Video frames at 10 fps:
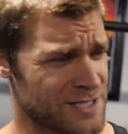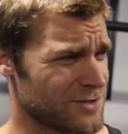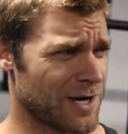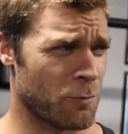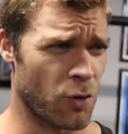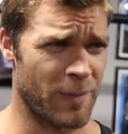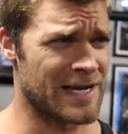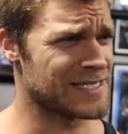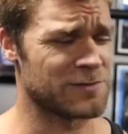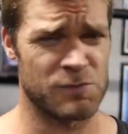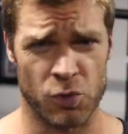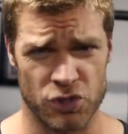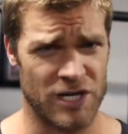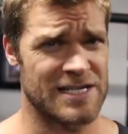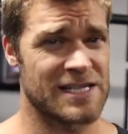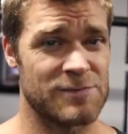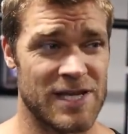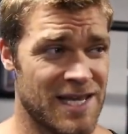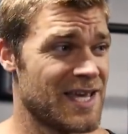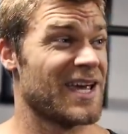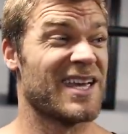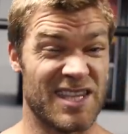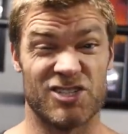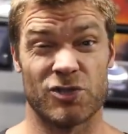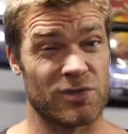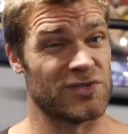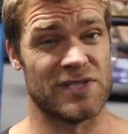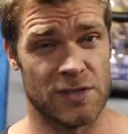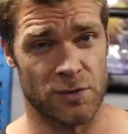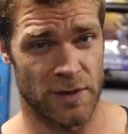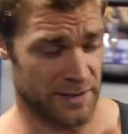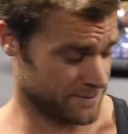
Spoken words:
Still got more biceps, more triceps, and then shoulders too.